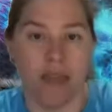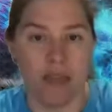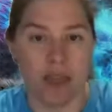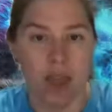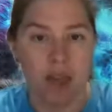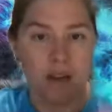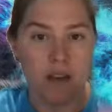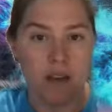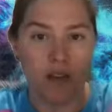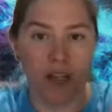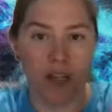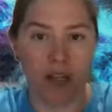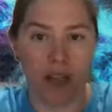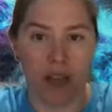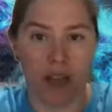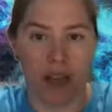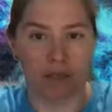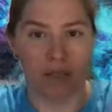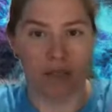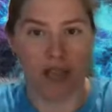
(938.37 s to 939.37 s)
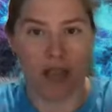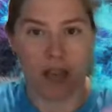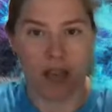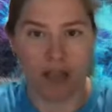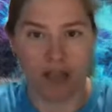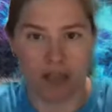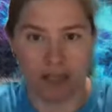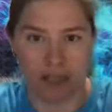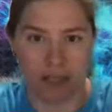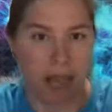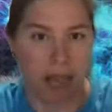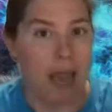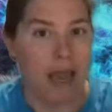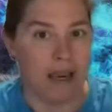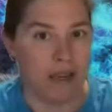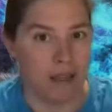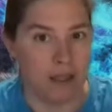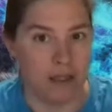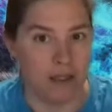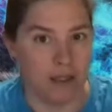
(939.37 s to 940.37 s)
and then you're going to have side to
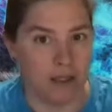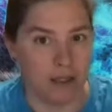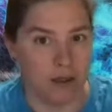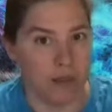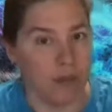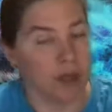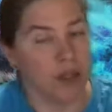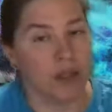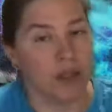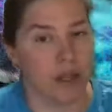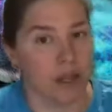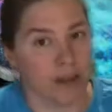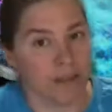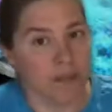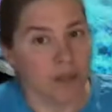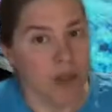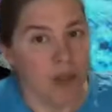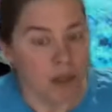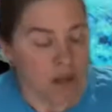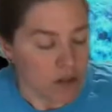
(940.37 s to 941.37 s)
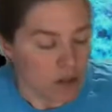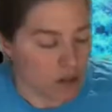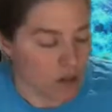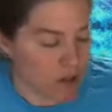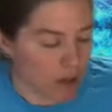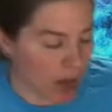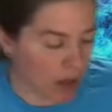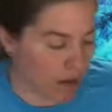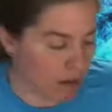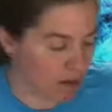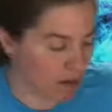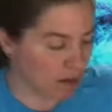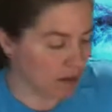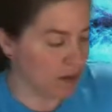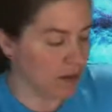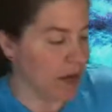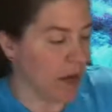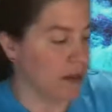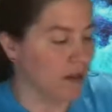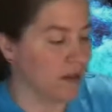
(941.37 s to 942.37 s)
side instability. So
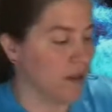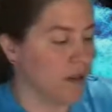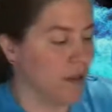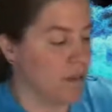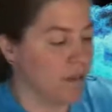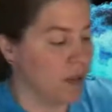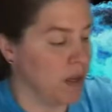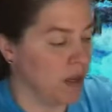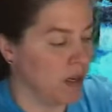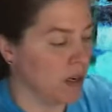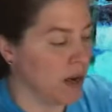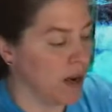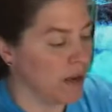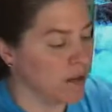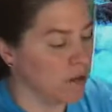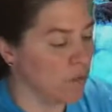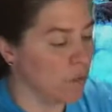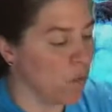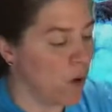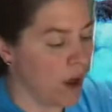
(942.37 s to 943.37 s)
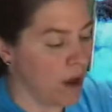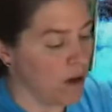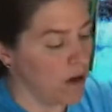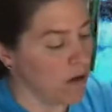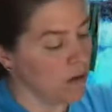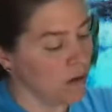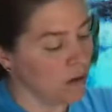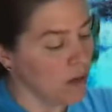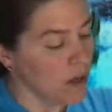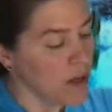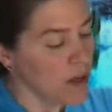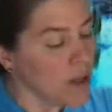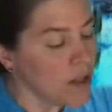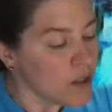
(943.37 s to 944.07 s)
that's something as well.